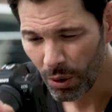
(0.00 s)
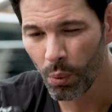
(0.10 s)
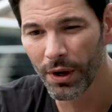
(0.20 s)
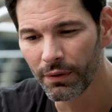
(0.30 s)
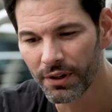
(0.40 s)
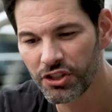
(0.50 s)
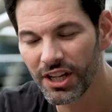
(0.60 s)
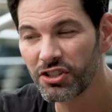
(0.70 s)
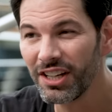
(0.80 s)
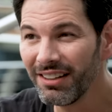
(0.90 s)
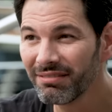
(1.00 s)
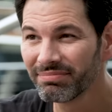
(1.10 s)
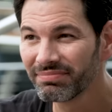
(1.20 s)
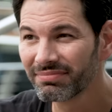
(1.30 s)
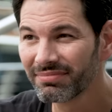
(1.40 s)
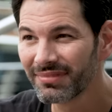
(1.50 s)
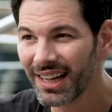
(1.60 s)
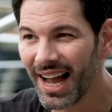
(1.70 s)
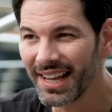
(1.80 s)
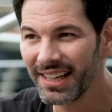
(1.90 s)
went over 60,
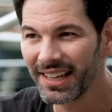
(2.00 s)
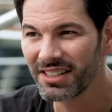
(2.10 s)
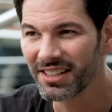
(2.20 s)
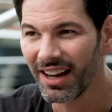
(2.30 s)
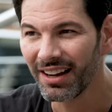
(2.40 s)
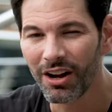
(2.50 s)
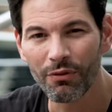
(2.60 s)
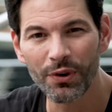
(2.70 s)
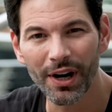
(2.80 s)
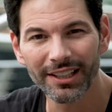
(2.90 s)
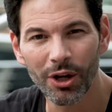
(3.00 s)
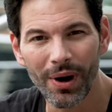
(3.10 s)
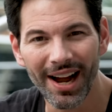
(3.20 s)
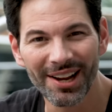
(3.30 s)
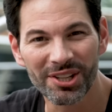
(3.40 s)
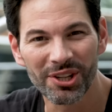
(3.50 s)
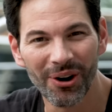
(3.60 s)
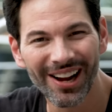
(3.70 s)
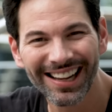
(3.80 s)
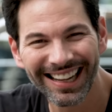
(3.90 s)
I can get a very low ISO.